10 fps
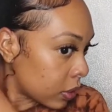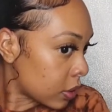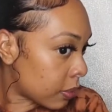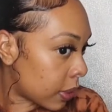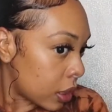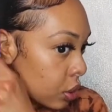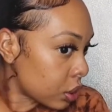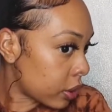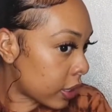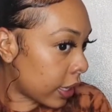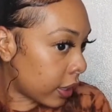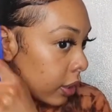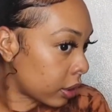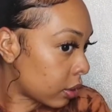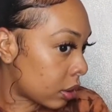To make sure that I
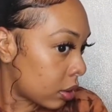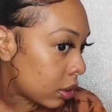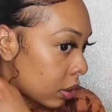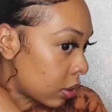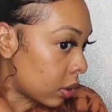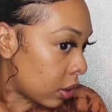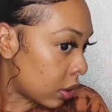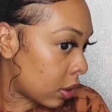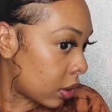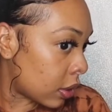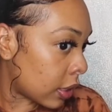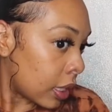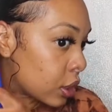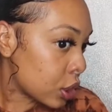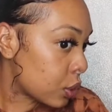get
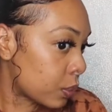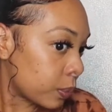that too.